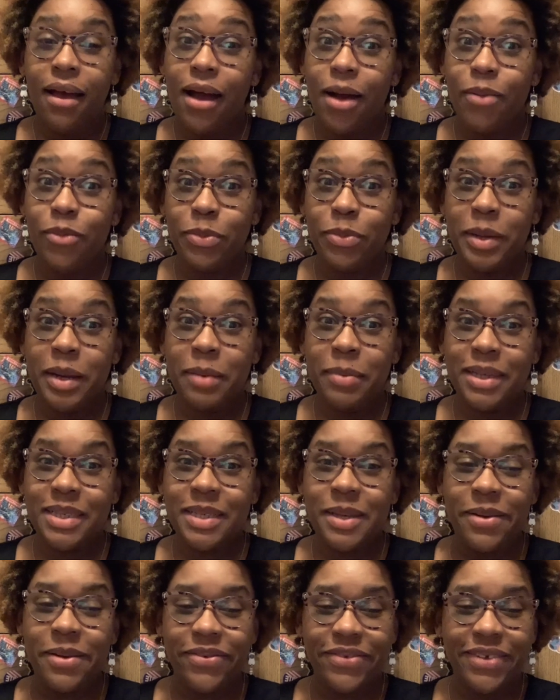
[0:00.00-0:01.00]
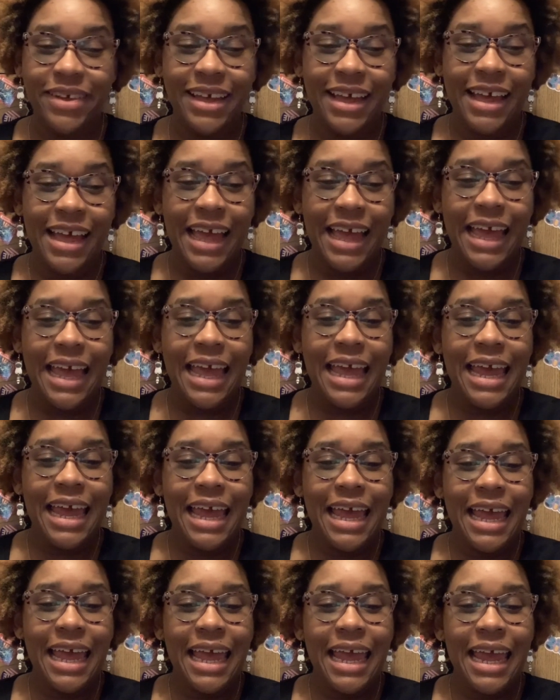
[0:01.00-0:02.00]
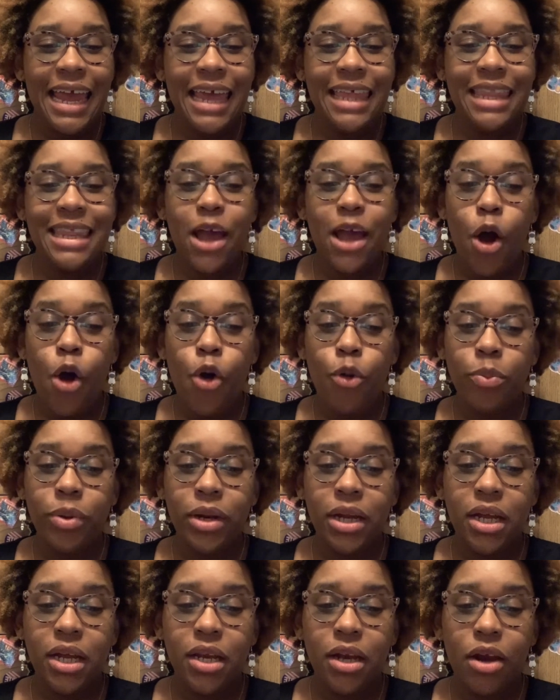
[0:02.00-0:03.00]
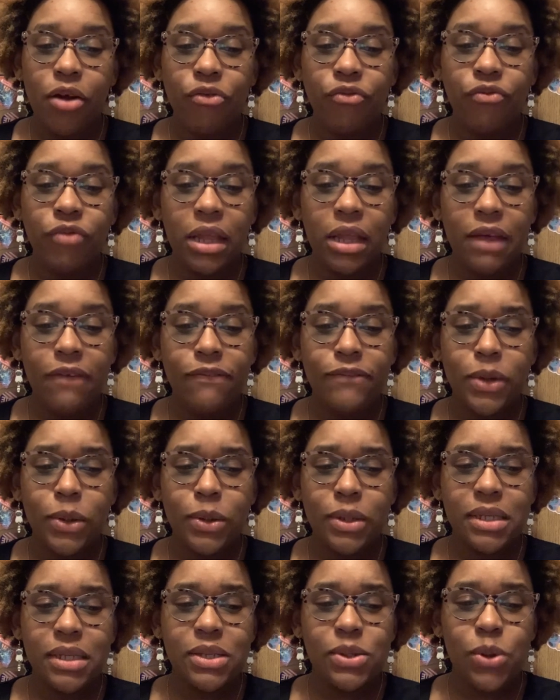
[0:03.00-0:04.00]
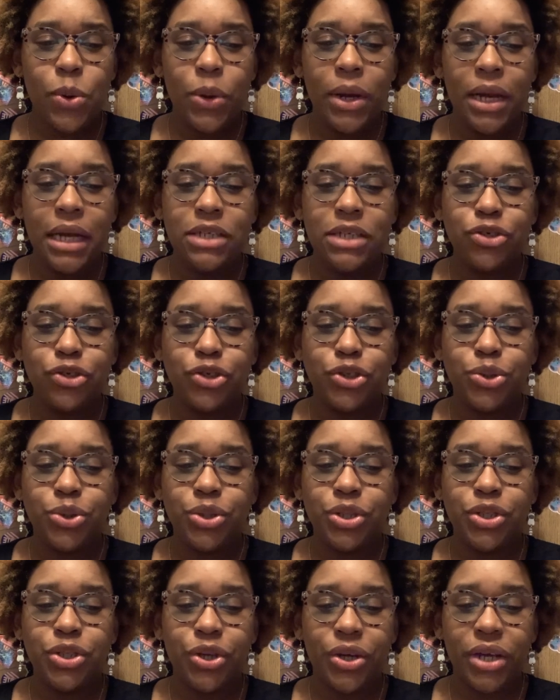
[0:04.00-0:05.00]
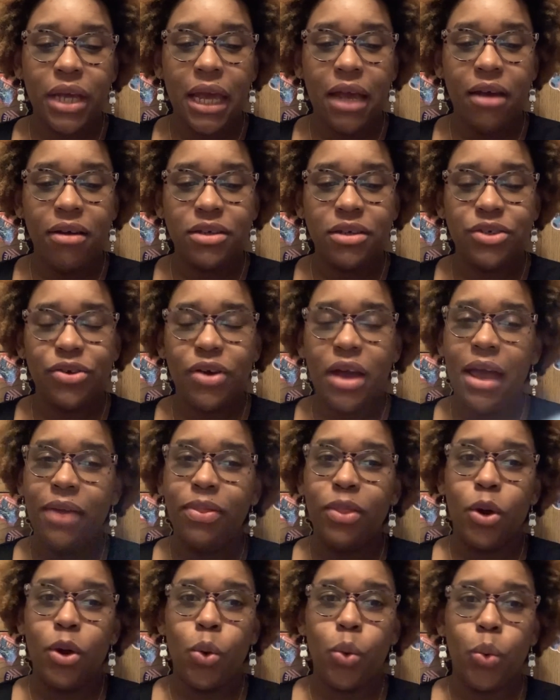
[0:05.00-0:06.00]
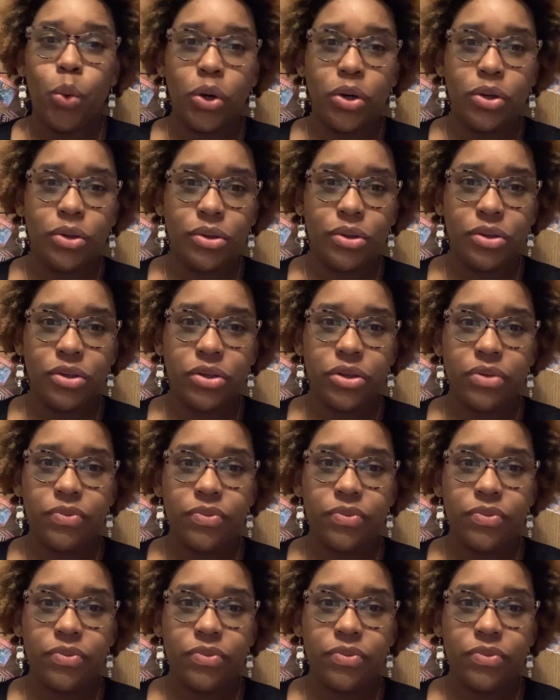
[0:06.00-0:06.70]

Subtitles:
I'm repeating myself. In the opening, really focus on introducing your character and their world.